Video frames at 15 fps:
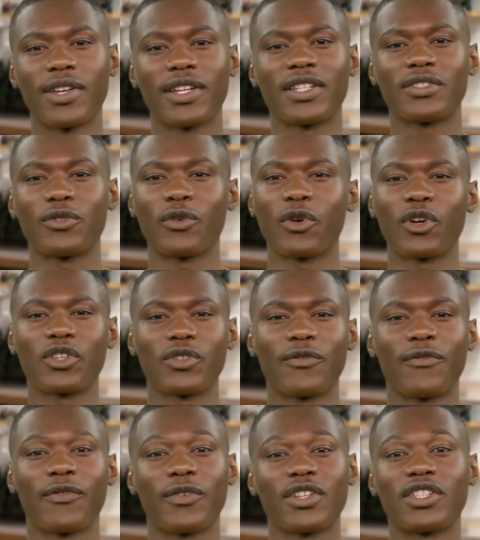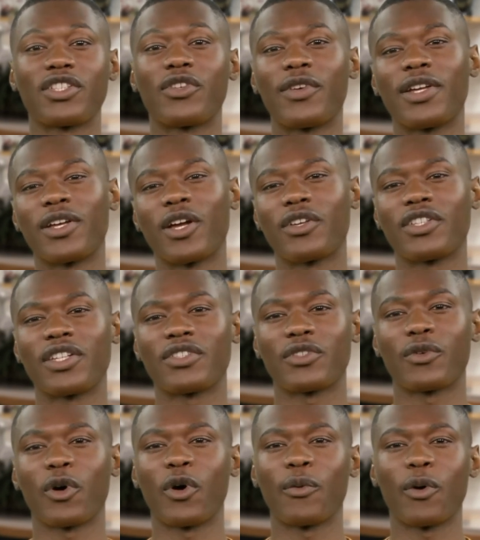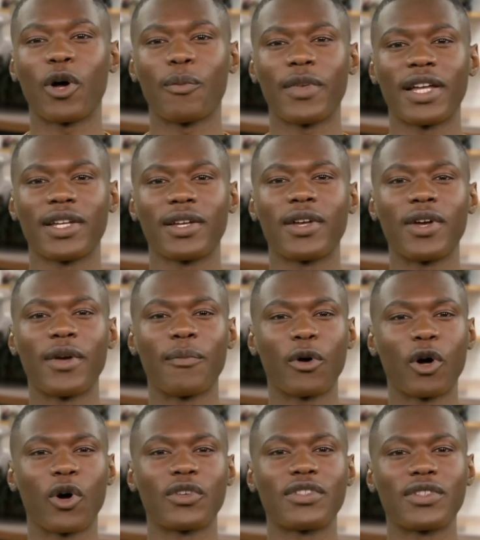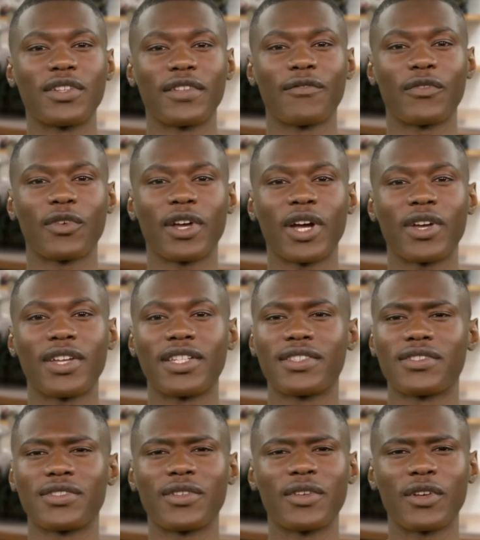is crucial for ensuring not just your own well-being, but also that of your colleagues.